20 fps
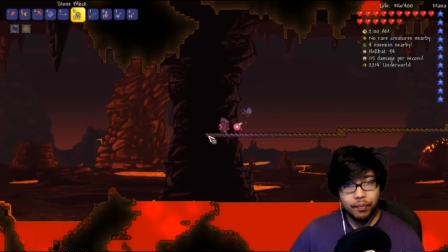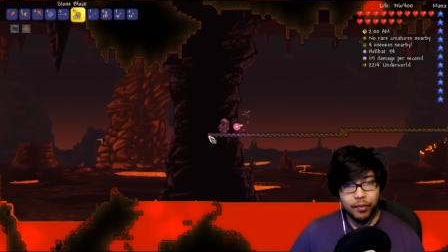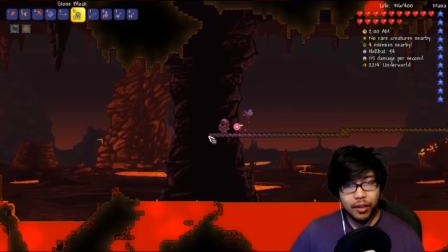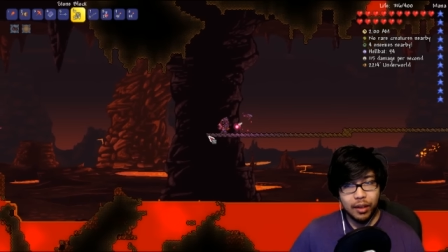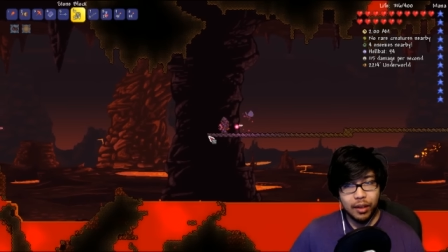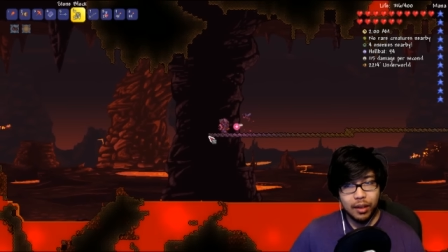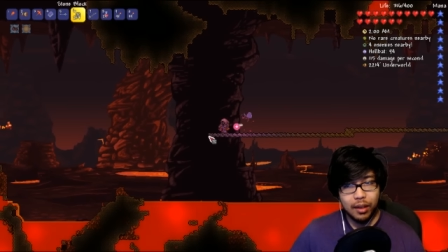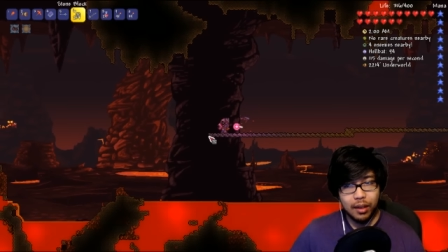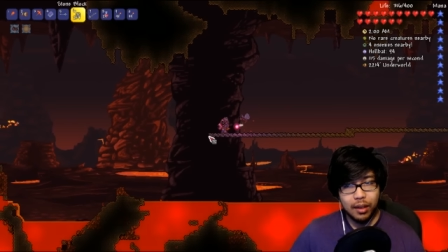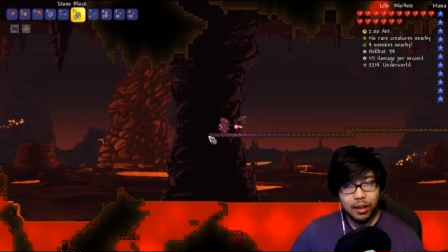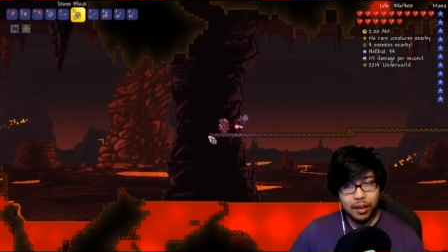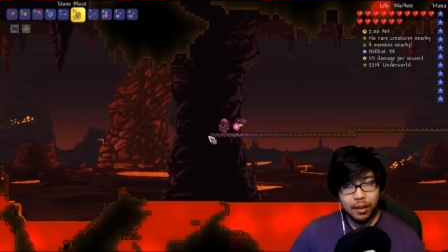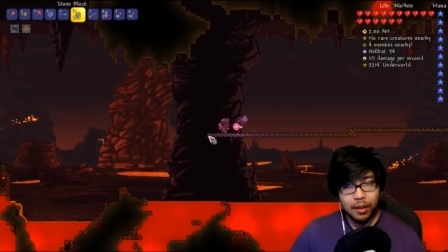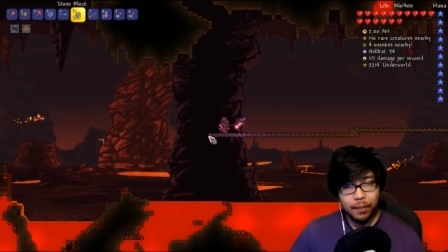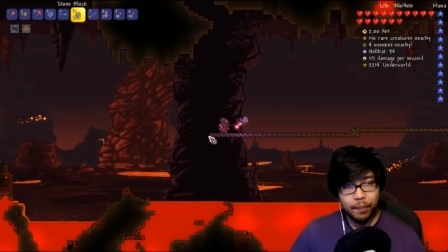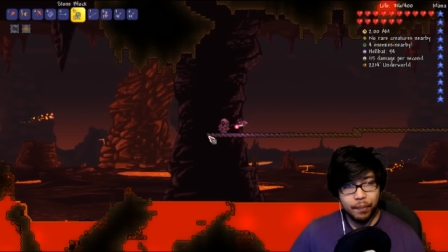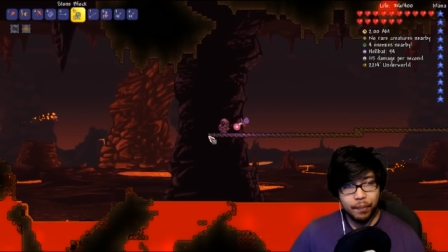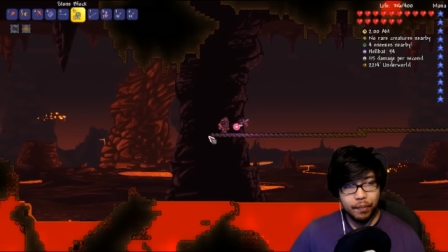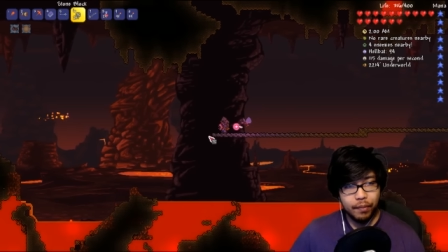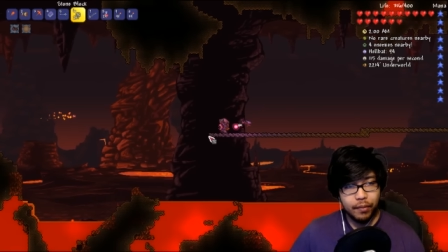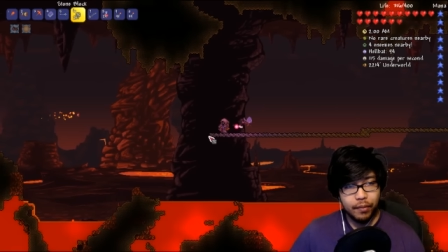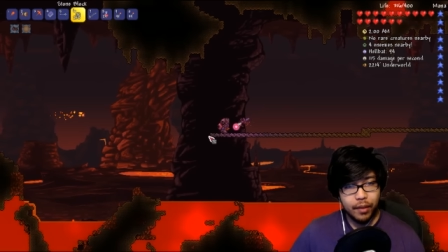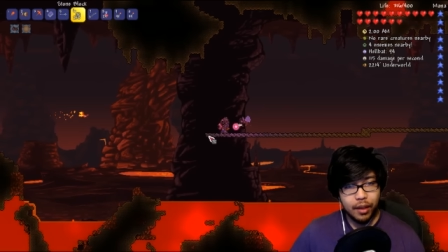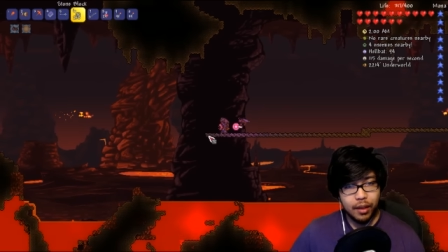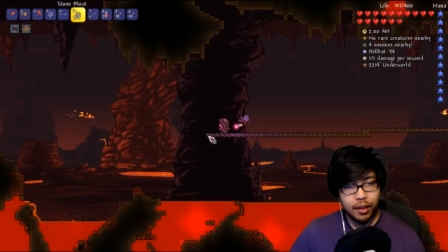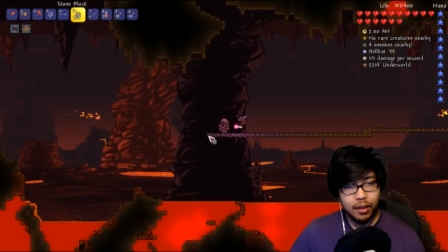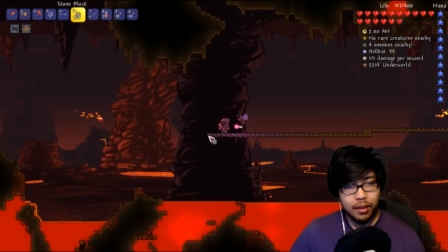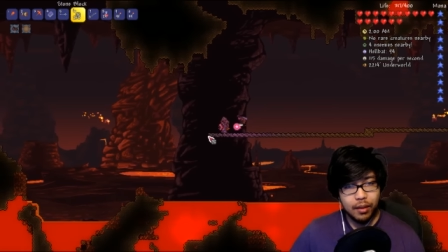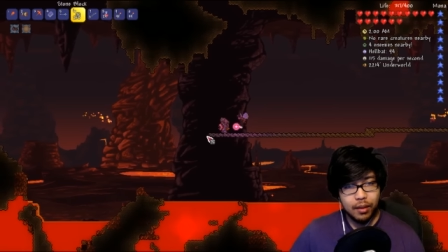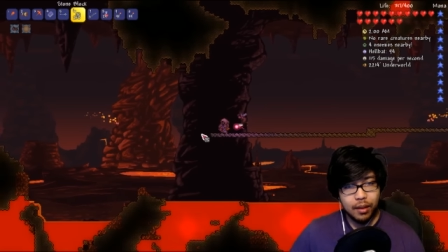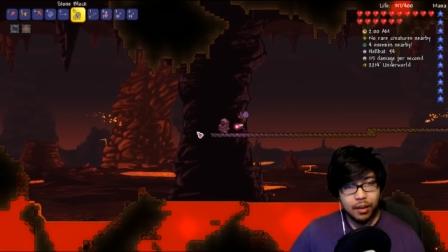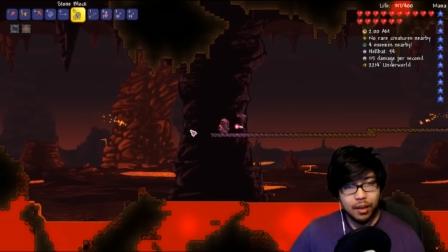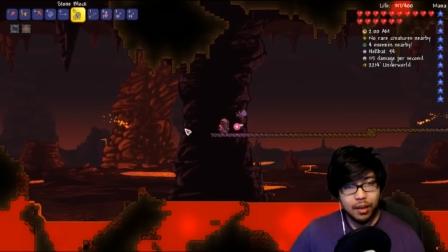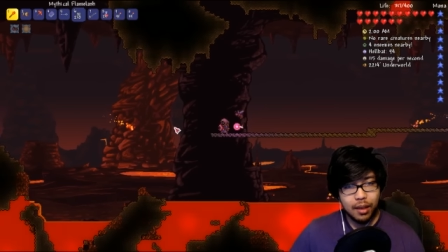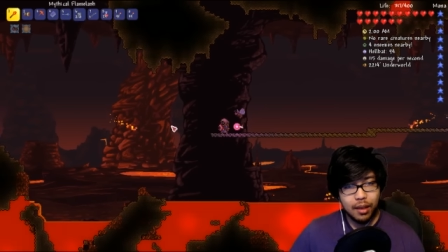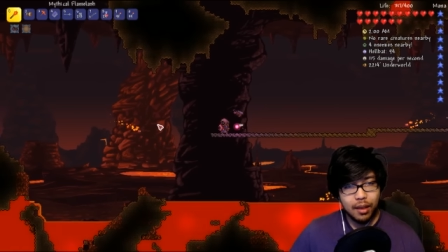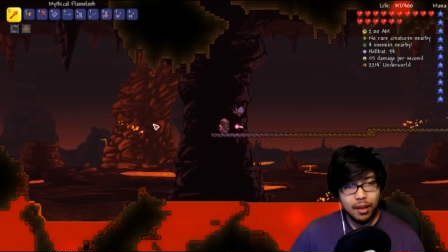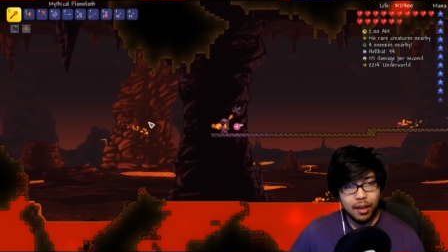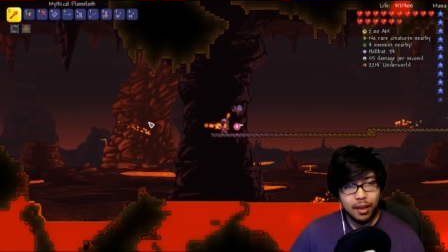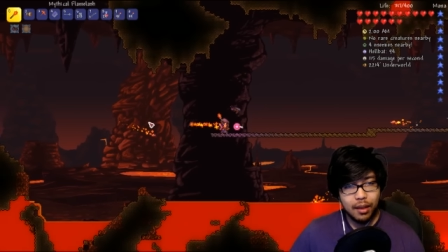um, you know, a
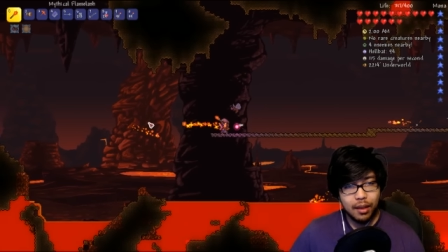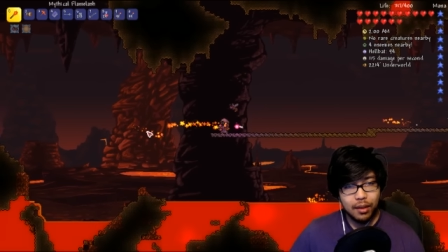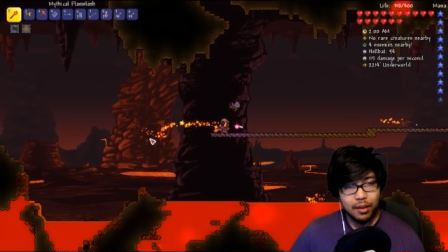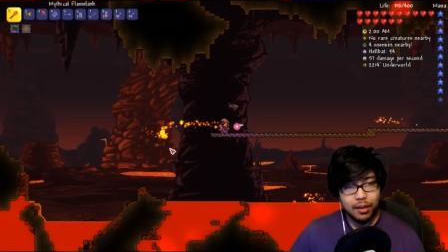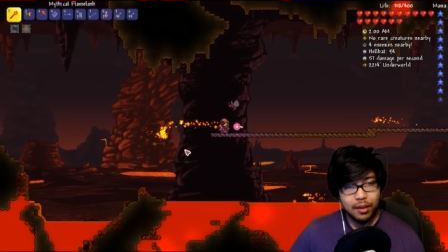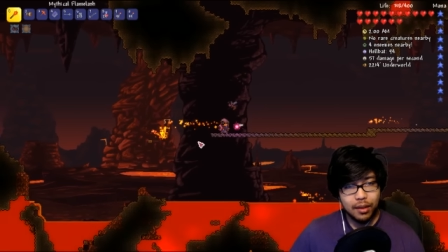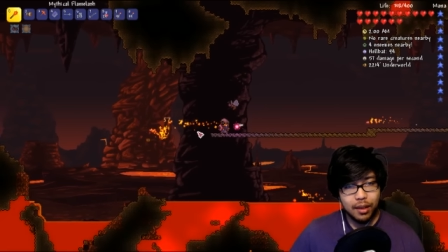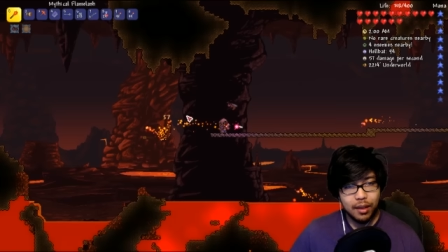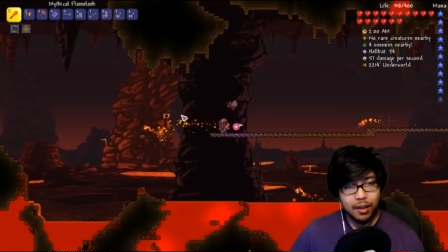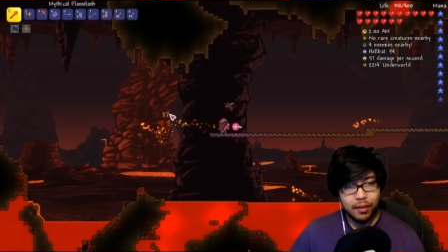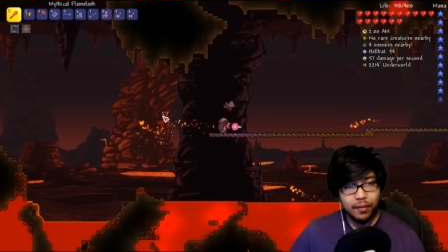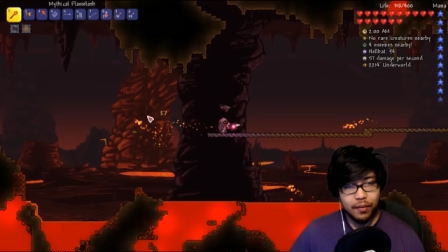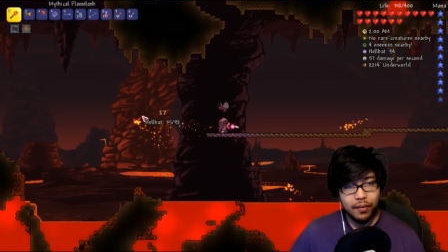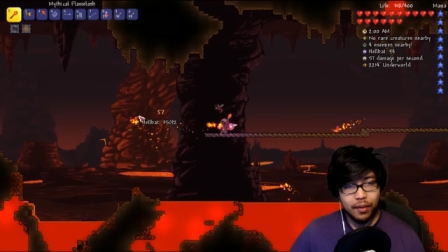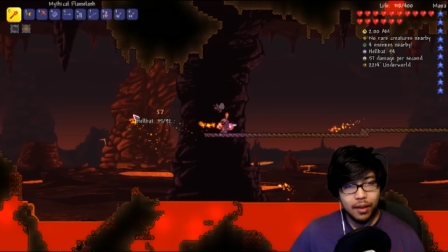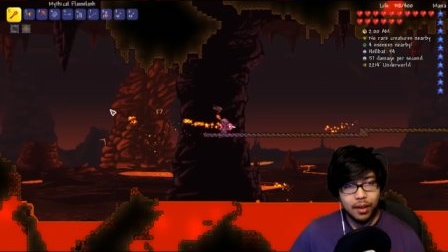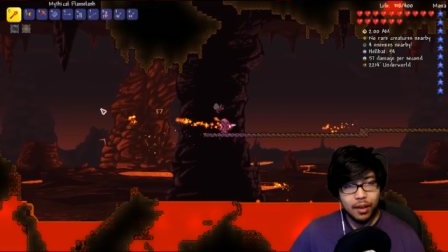lot of that other stuff.